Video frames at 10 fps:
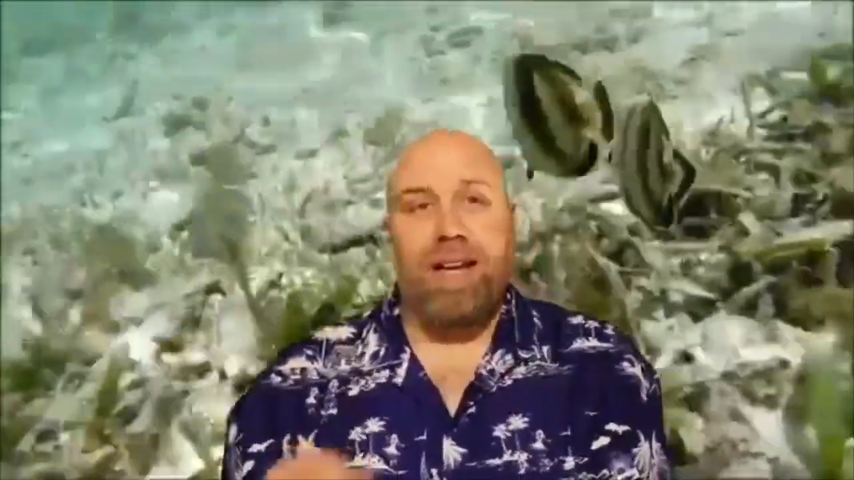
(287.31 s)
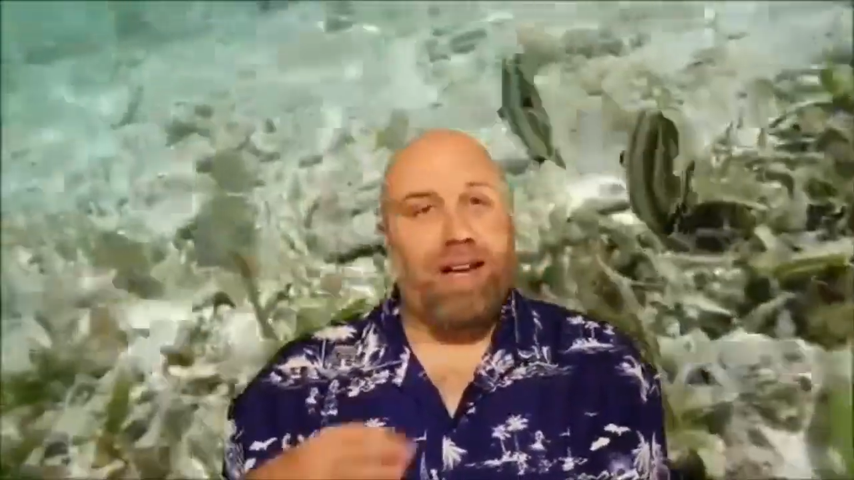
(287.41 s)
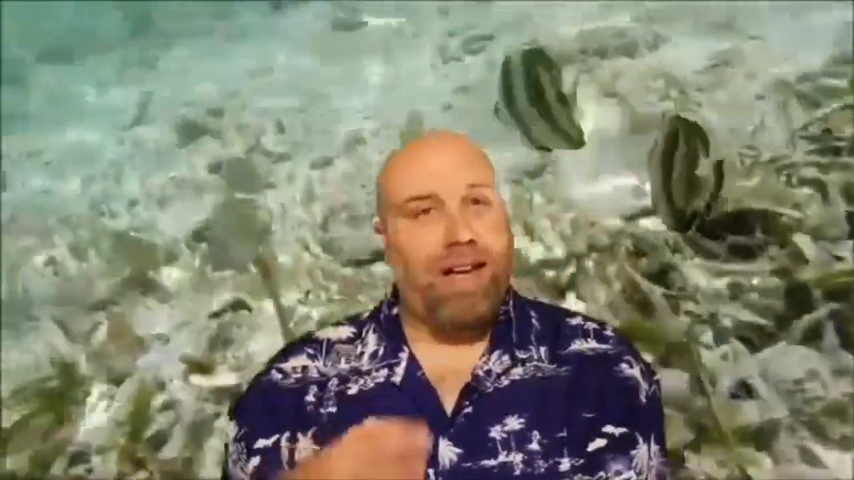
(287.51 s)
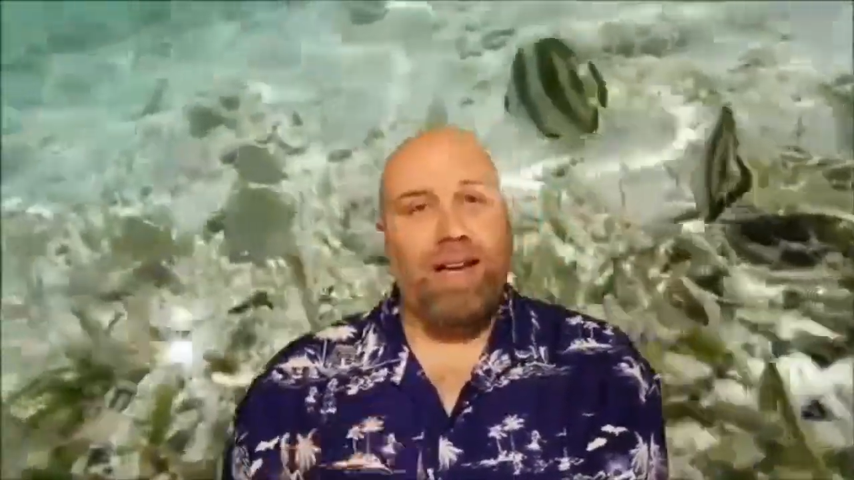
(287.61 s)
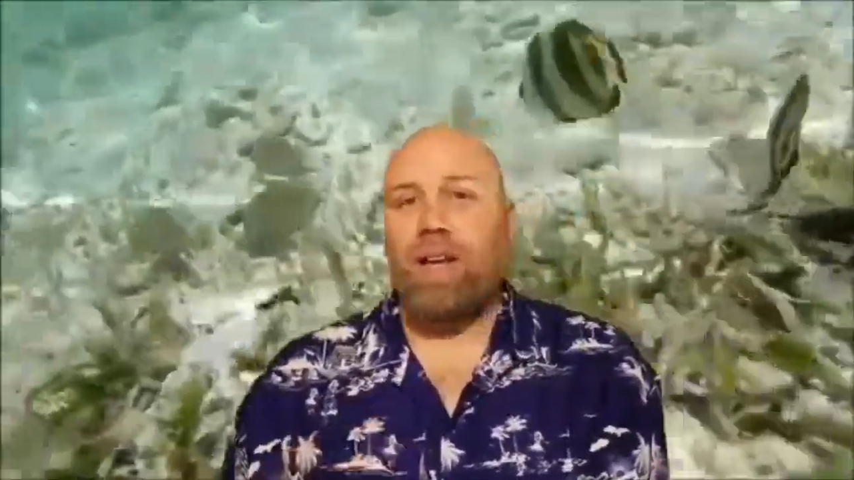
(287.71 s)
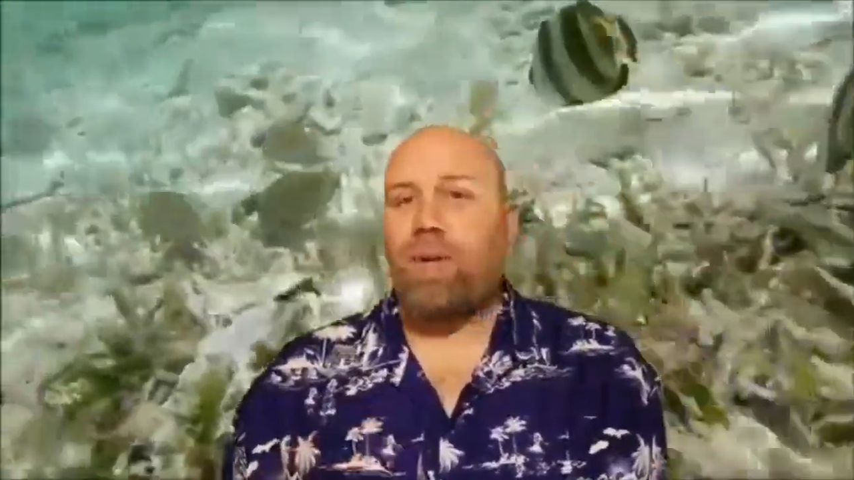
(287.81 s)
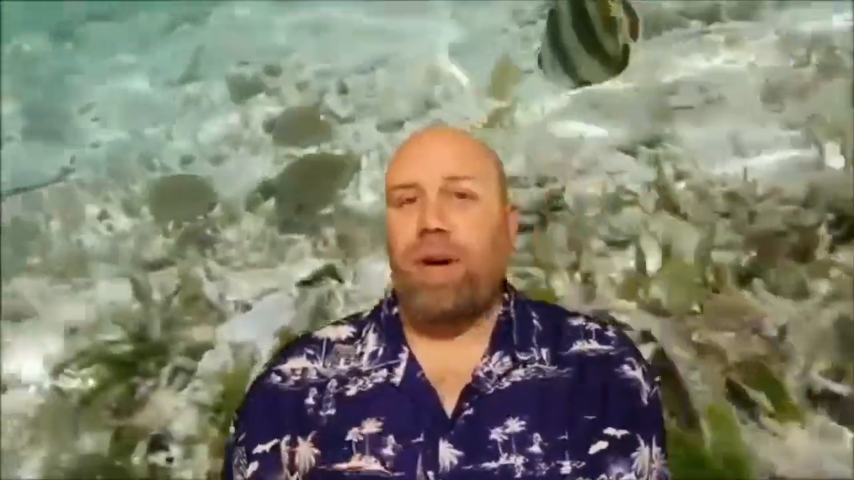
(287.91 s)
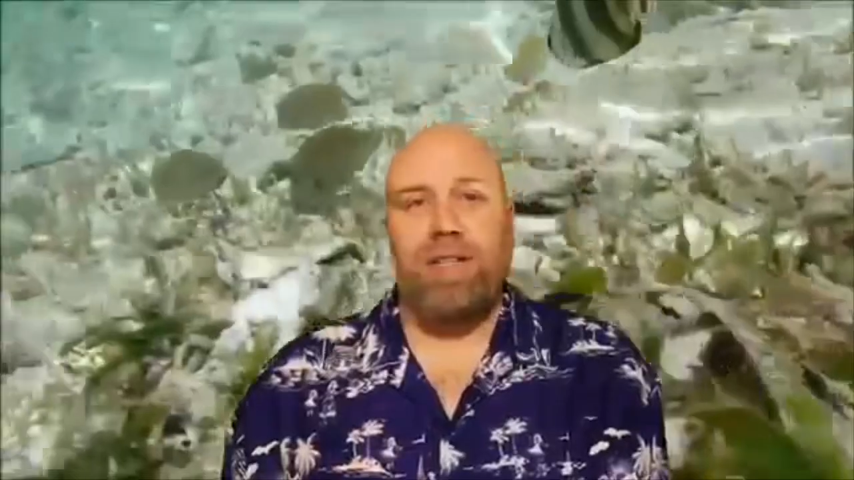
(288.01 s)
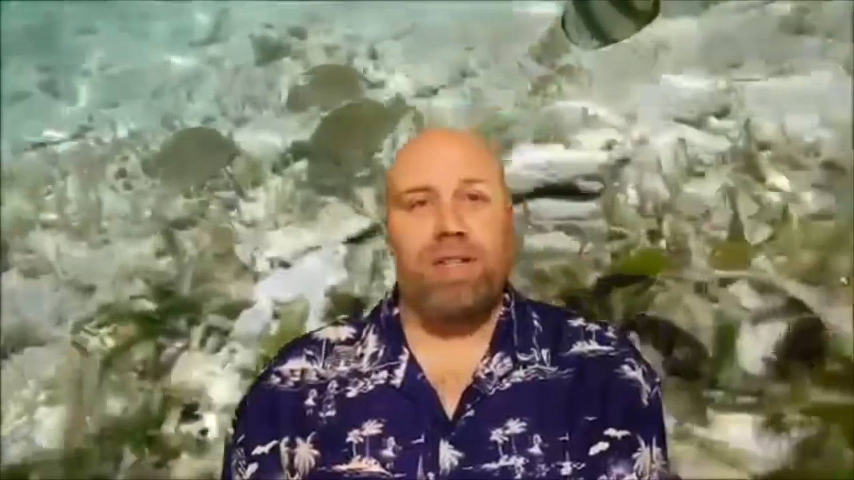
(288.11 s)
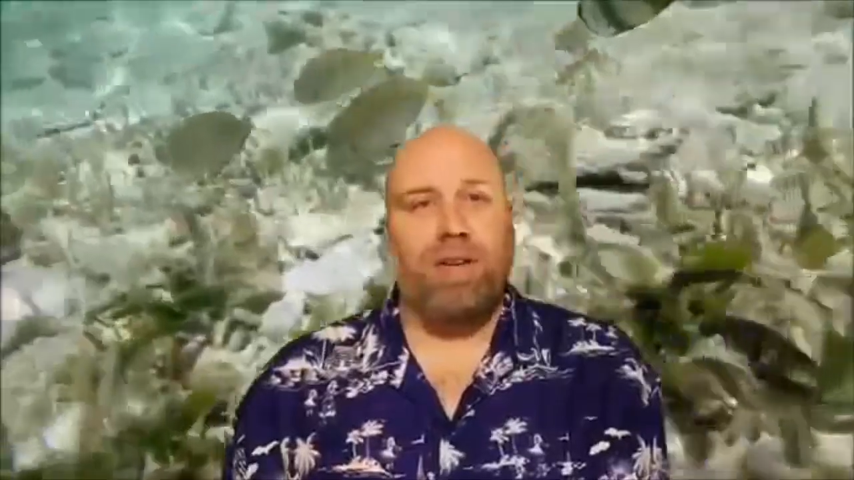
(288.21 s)
any
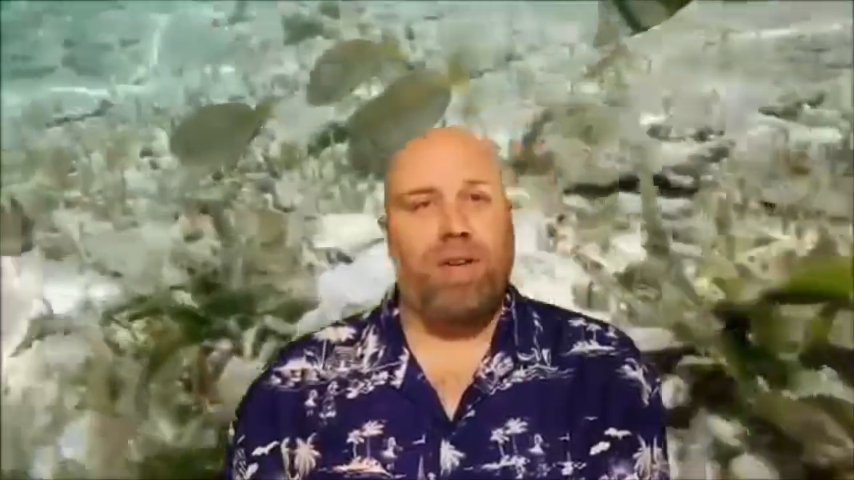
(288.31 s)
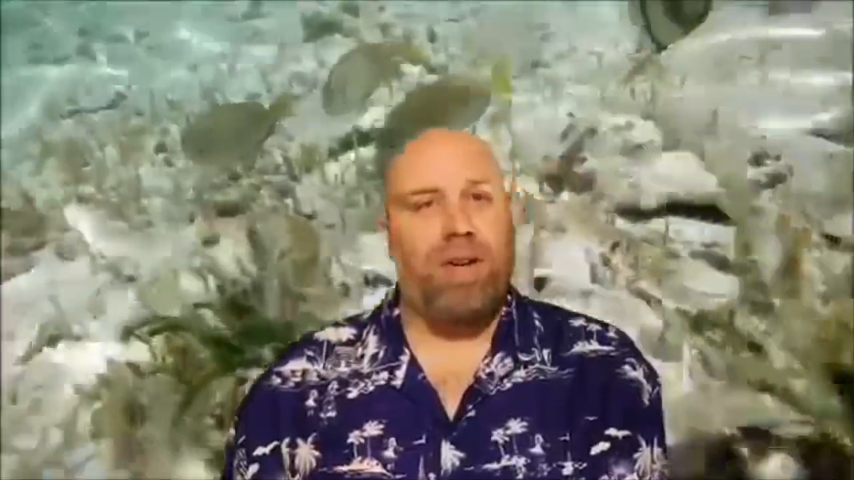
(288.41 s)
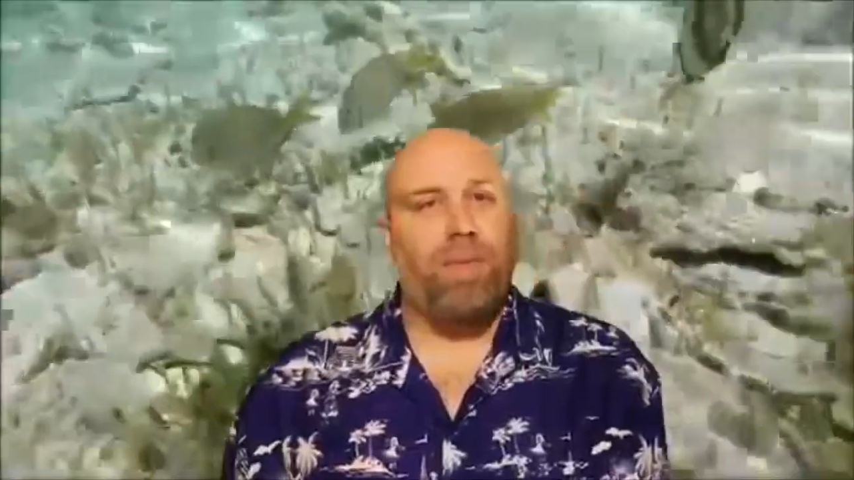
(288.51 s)
questions or